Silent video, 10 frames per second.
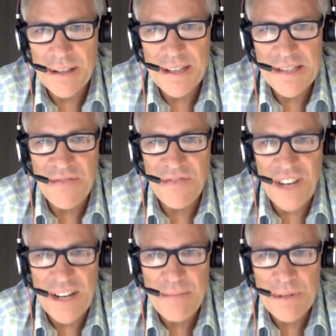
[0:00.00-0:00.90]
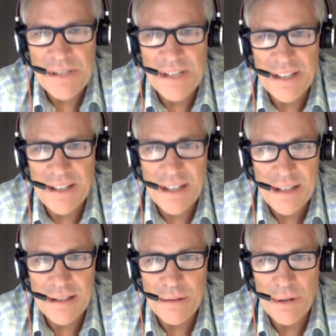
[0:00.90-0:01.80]
That's 5%
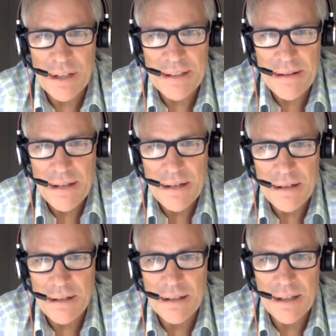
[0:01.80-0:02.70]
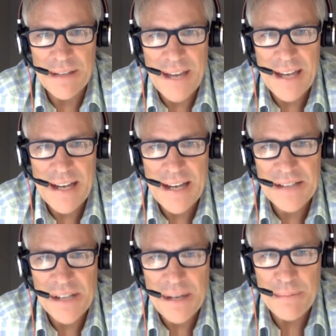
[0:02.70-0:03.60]
cut right there. And that
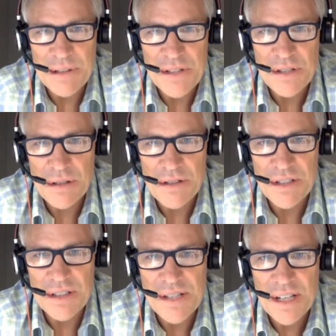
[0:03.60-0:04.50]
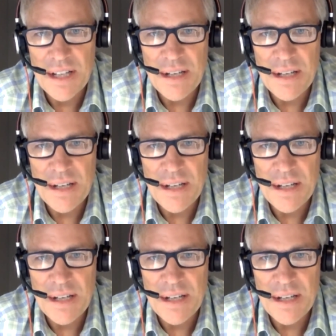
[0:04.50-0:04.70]
adds up in surges.